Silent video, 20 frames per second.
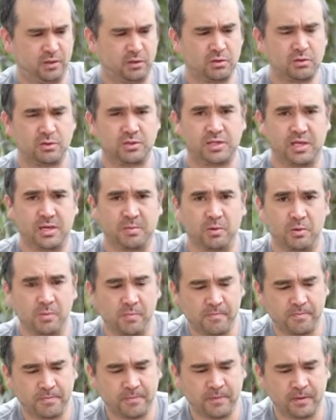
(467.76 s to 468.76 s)
good sample.
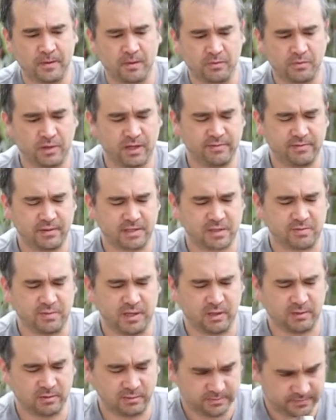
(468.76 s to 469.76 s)
Give it a
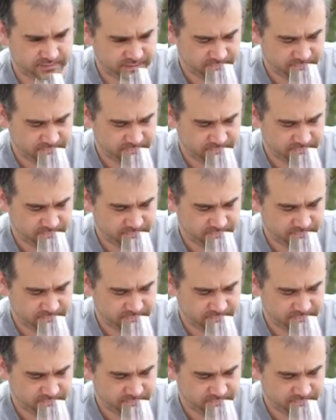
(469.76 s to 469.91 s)
smell.